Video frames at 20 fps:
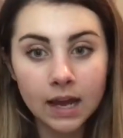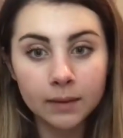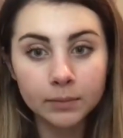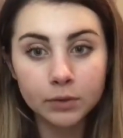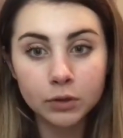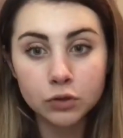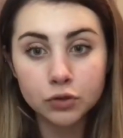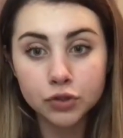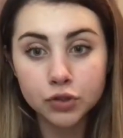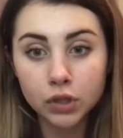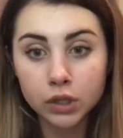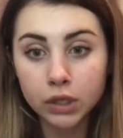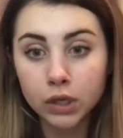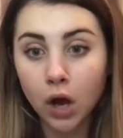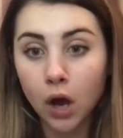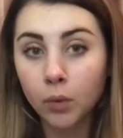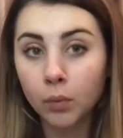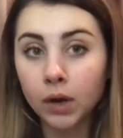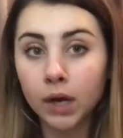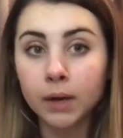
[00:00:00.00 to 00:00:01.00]
I'm usually
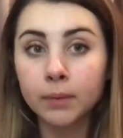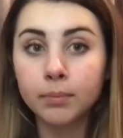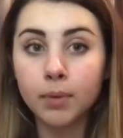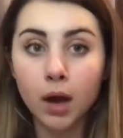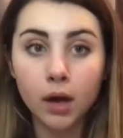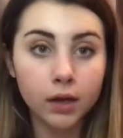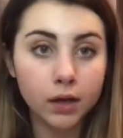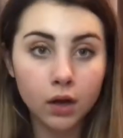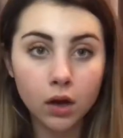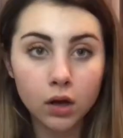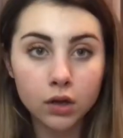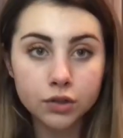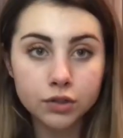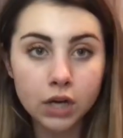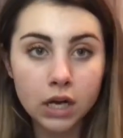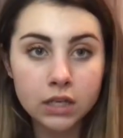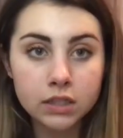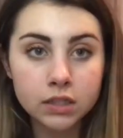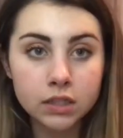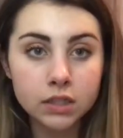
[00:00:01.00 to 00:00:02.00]
not wearing bodycon
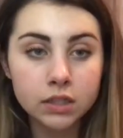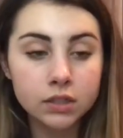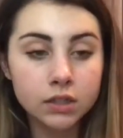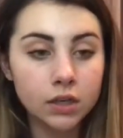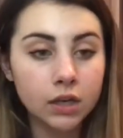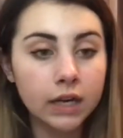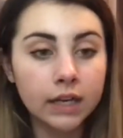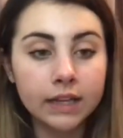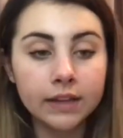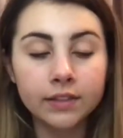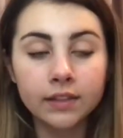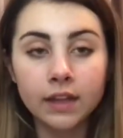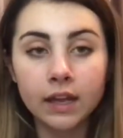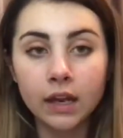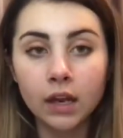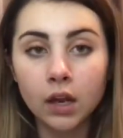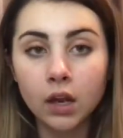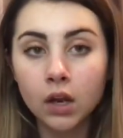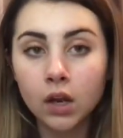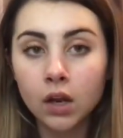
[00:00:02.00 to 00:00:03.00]
dresses or
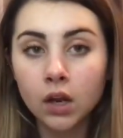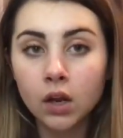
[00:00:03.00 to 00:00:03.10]
anything